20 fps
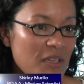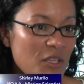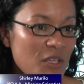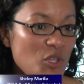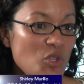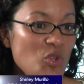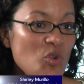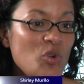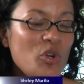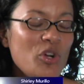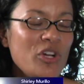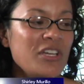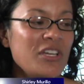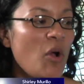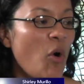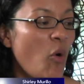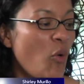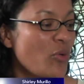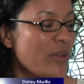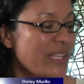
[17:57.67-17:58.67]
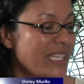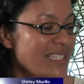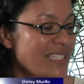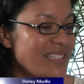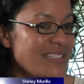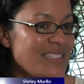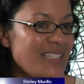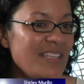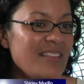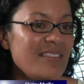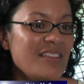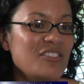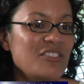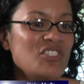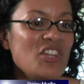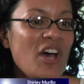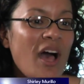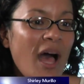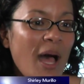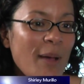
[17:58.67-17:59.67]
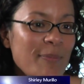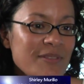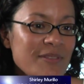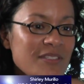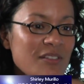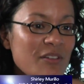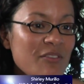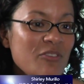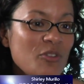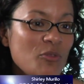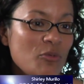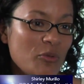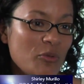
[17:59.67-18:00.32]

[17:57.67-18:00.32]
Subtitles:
You could only see the tops of the